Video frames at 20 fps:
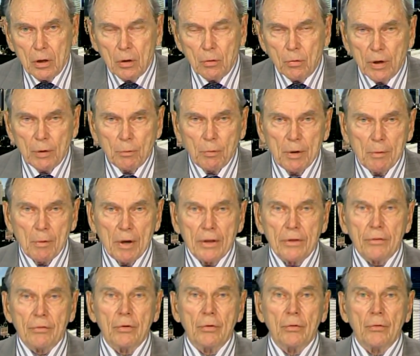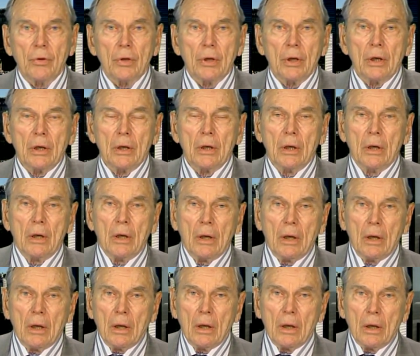When we went through the
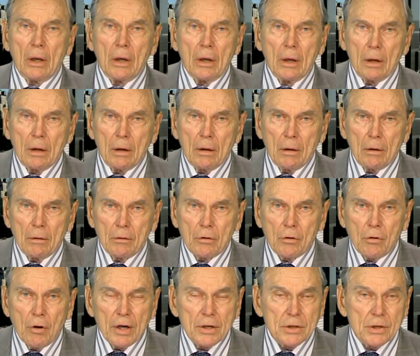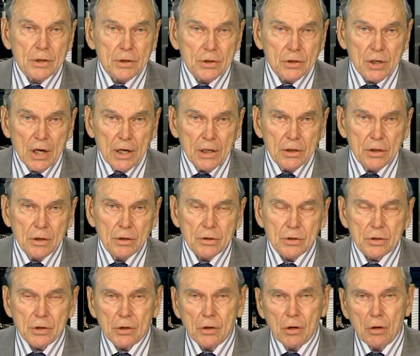uh, crisis 10
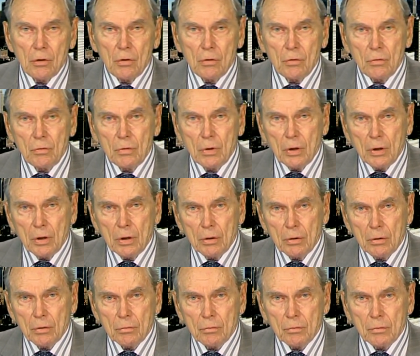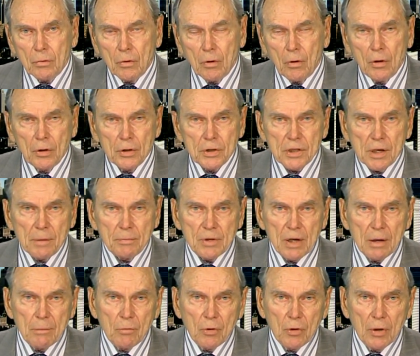years ago uh, on
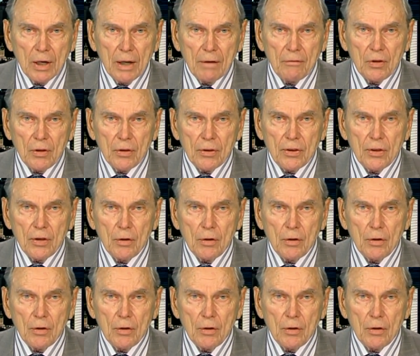September 11th.